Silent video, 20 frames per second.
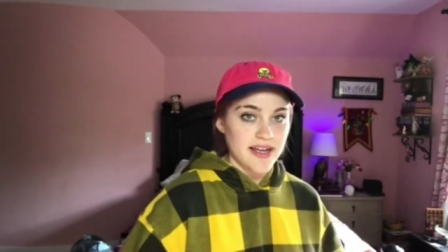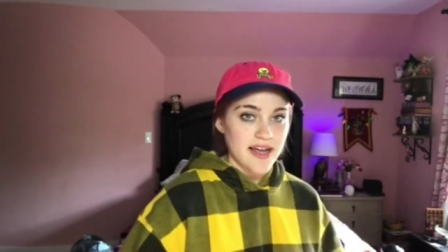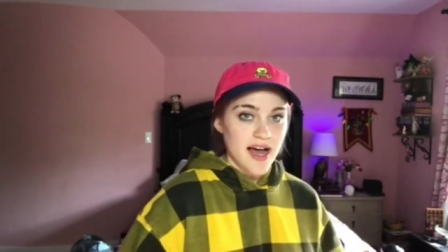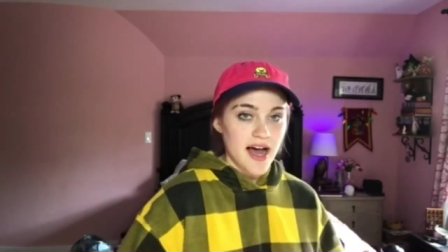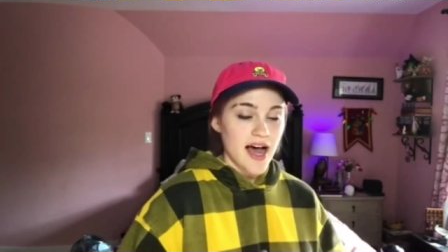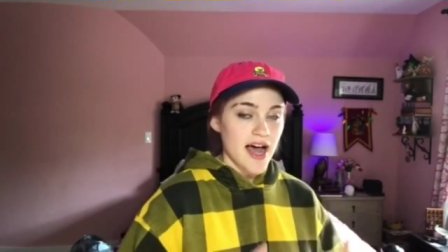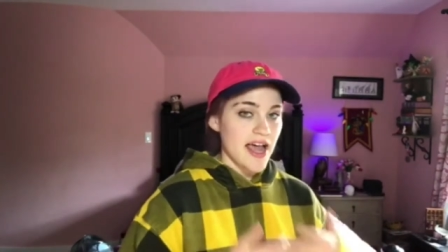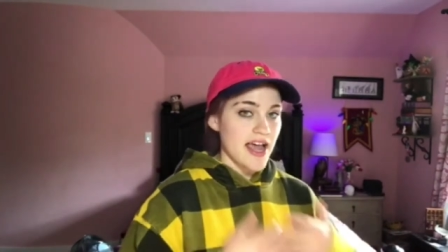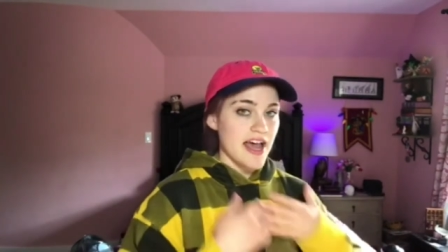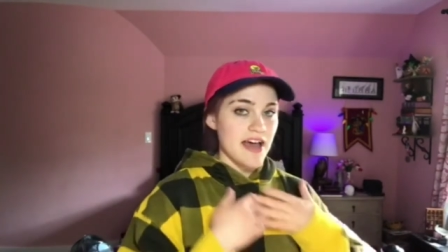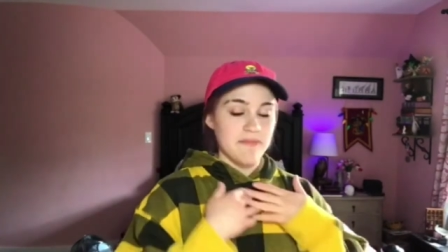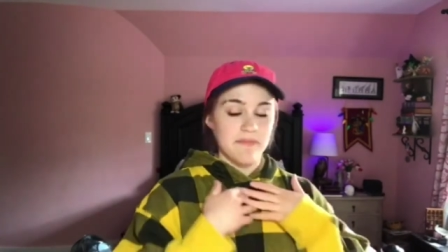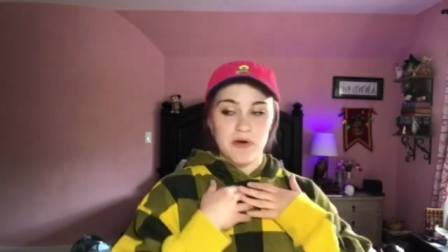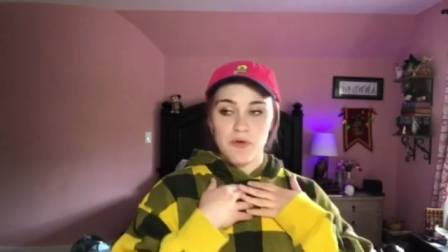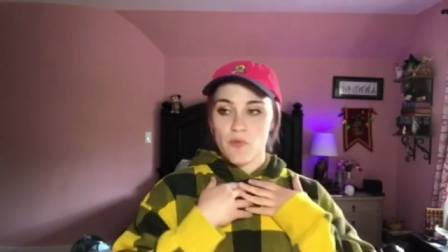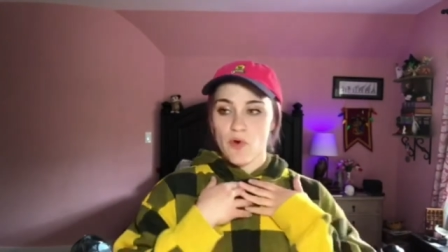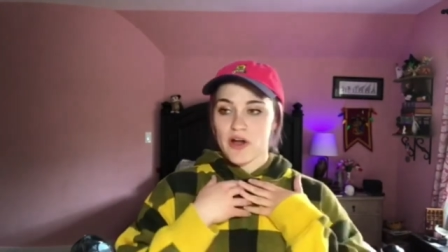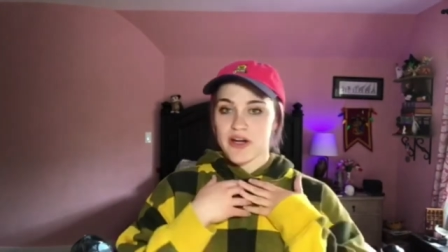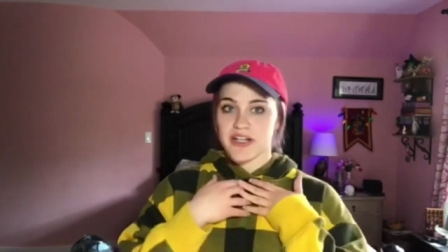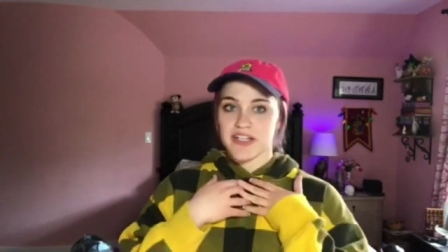I had been
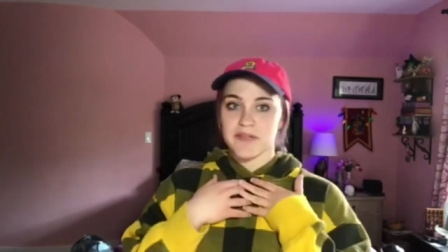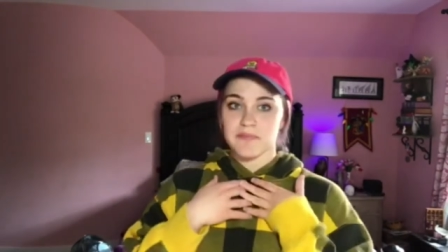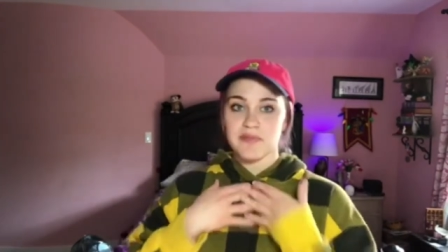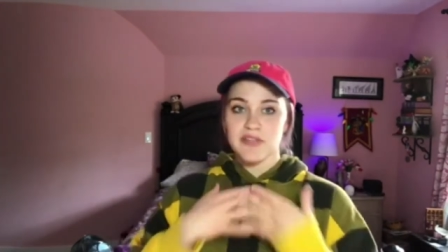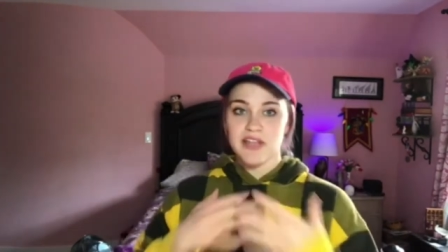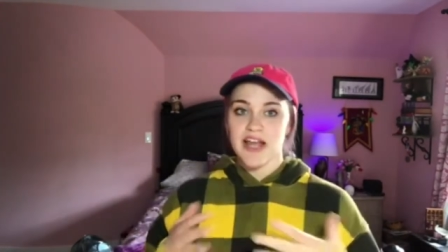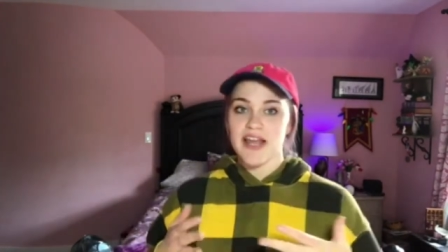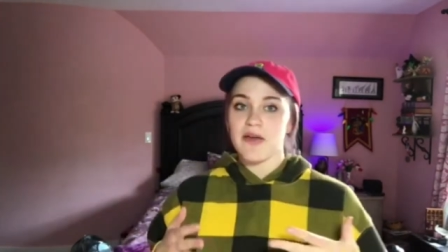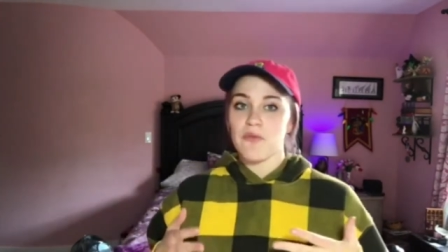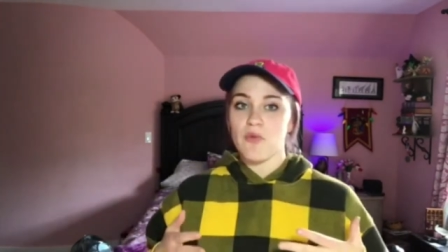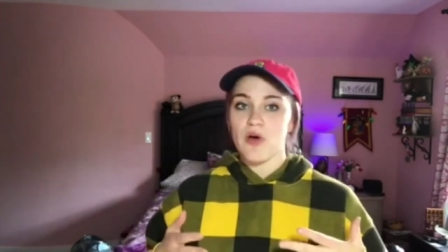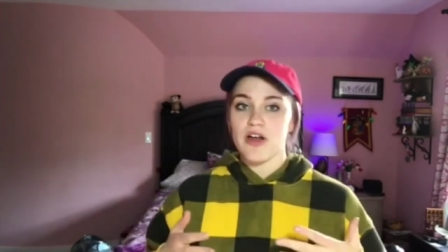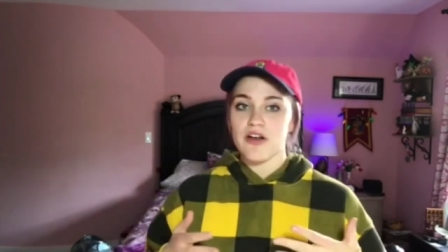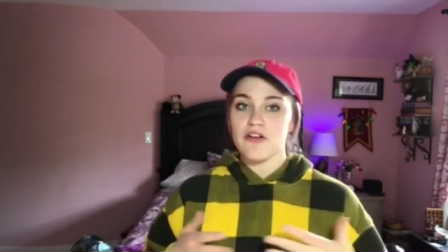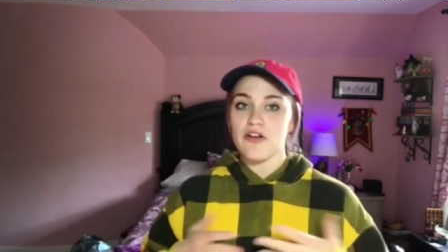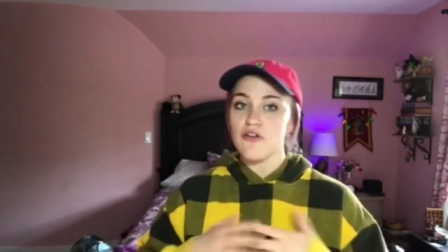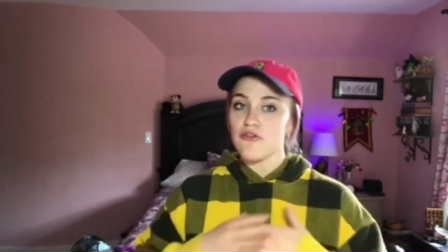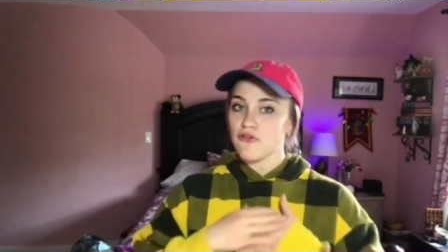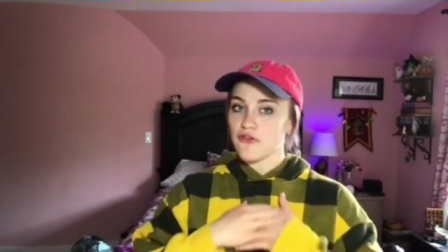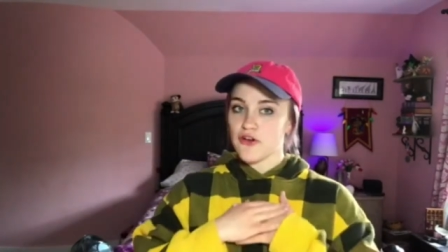wanting to play one
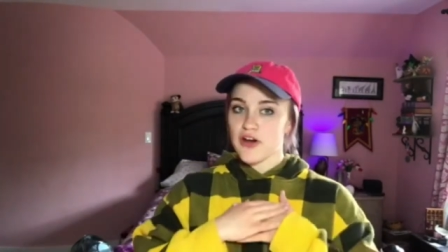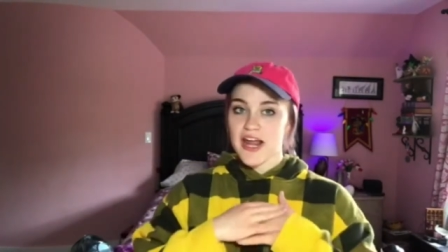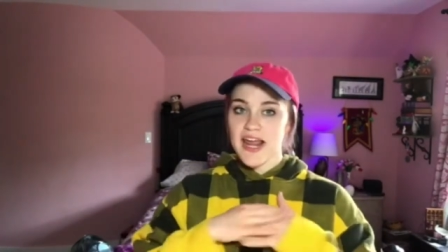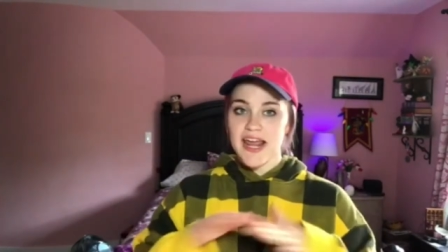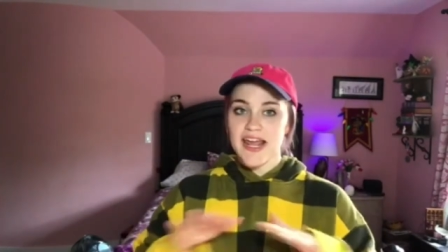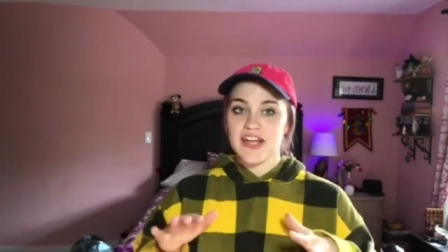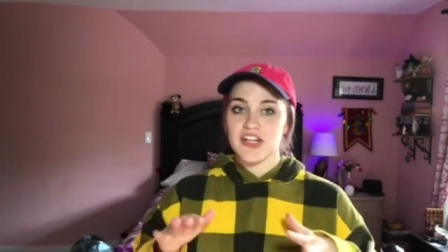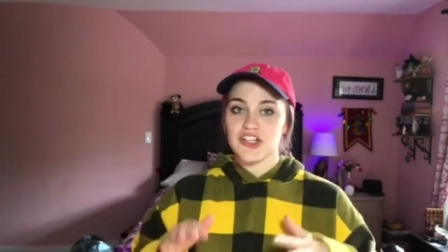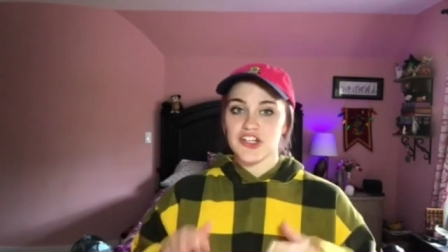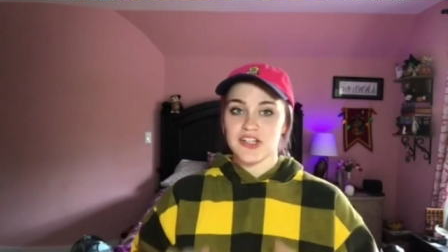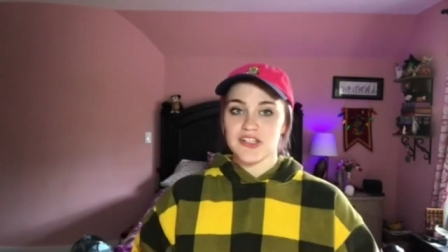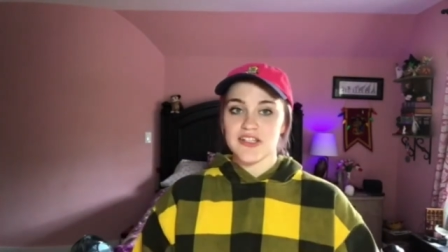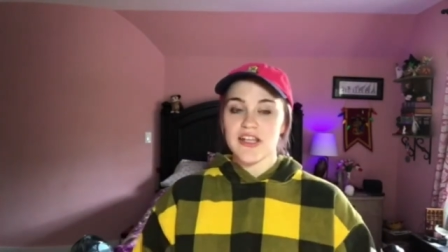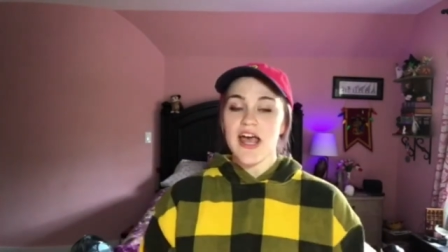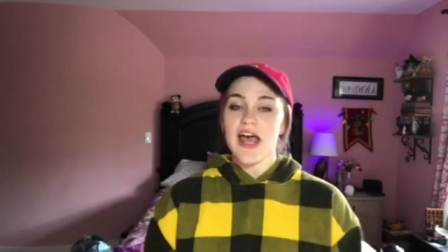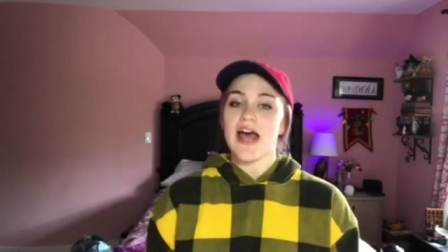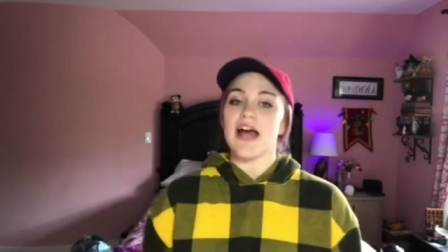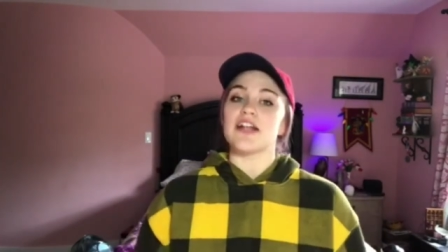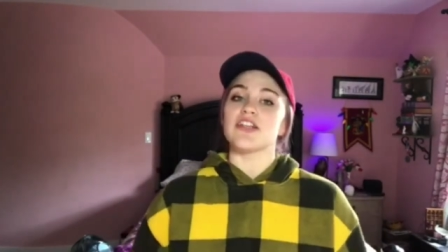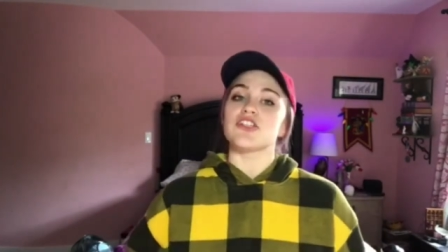for ages,
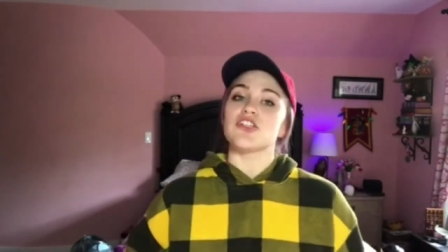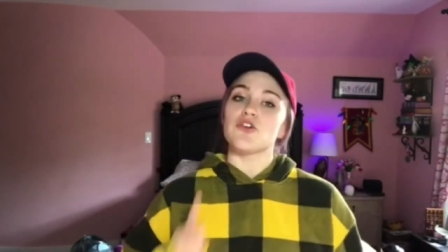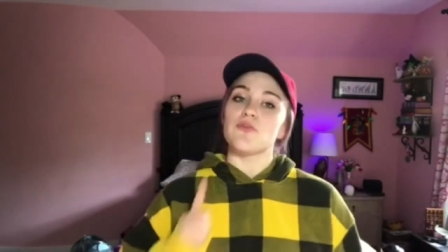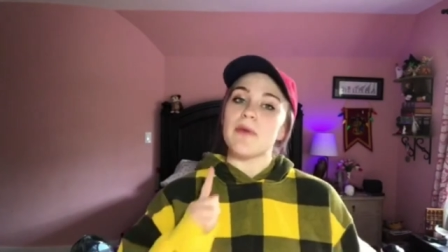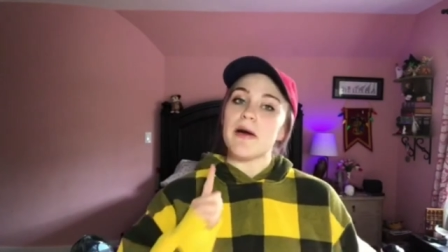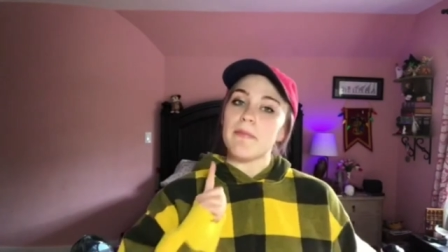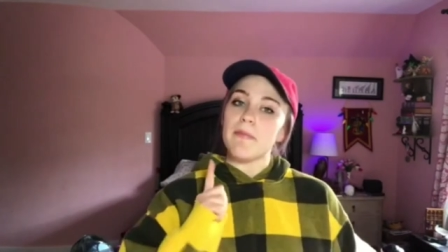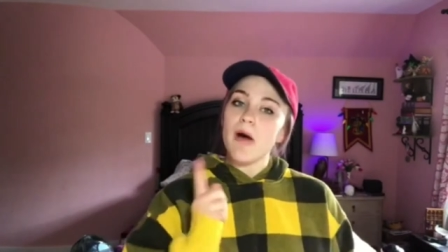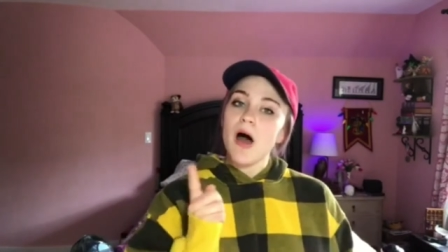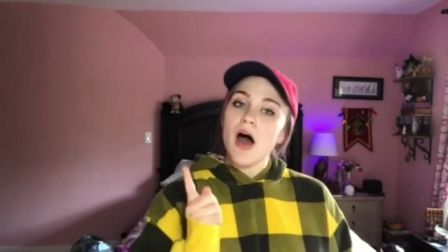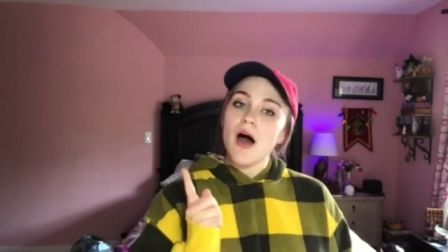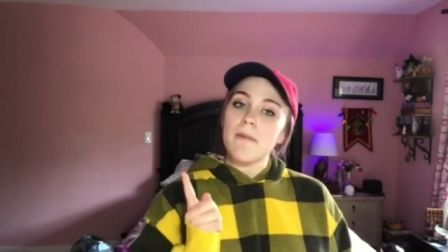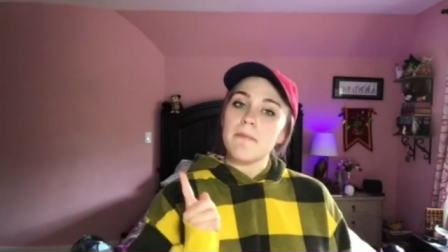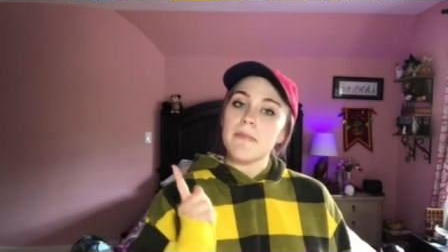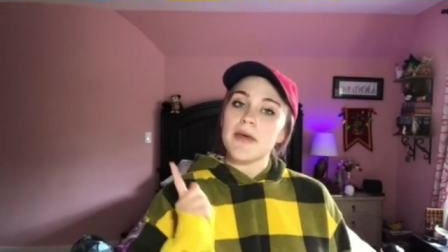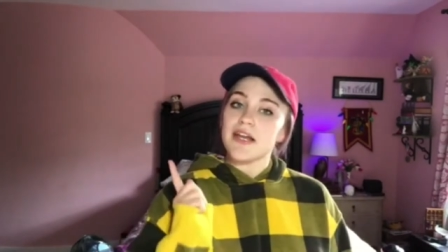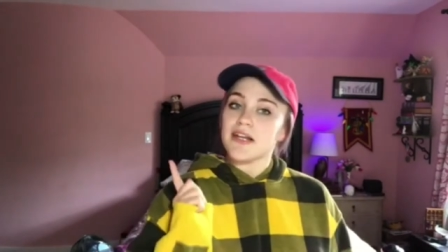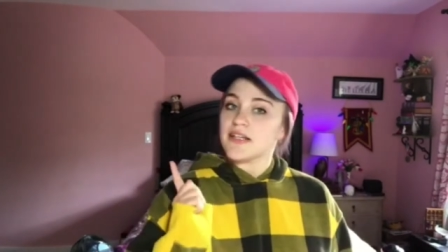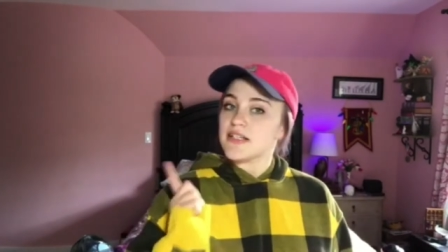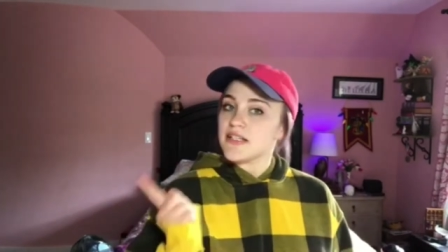and so my mom
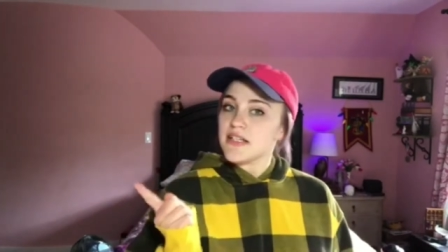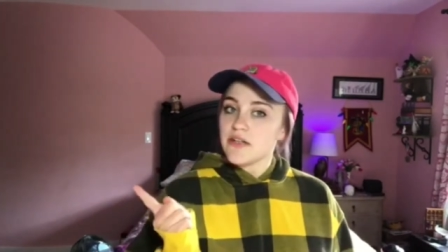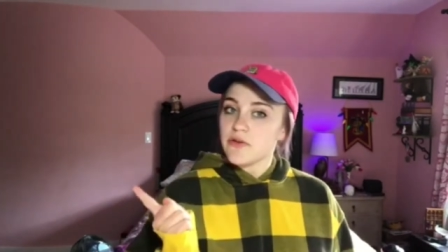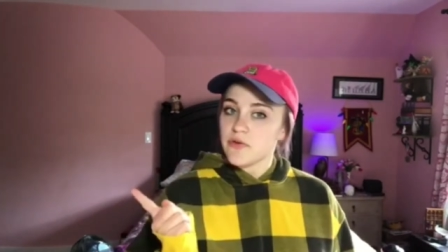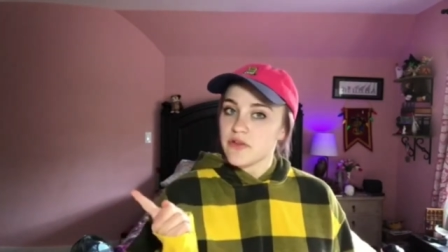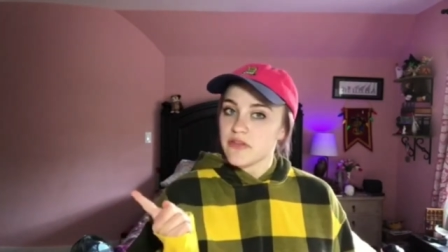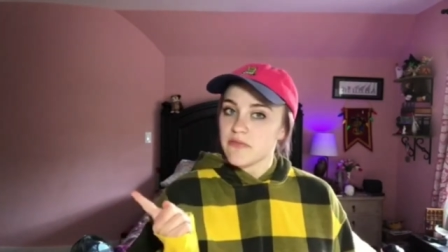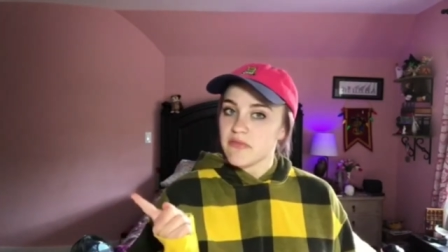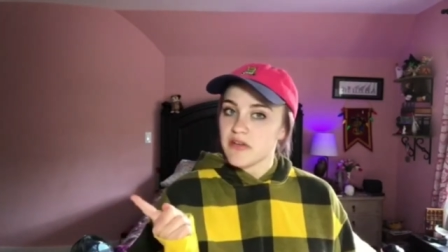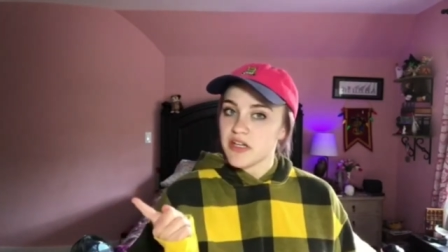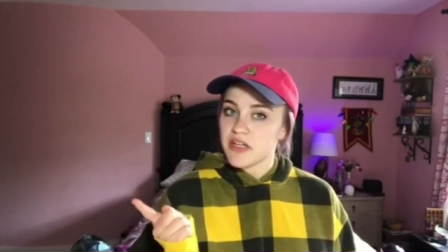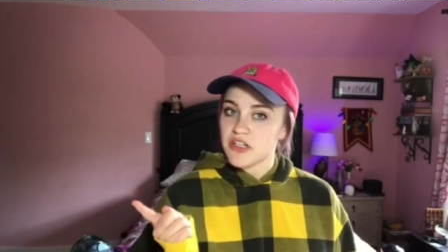made a deal with me.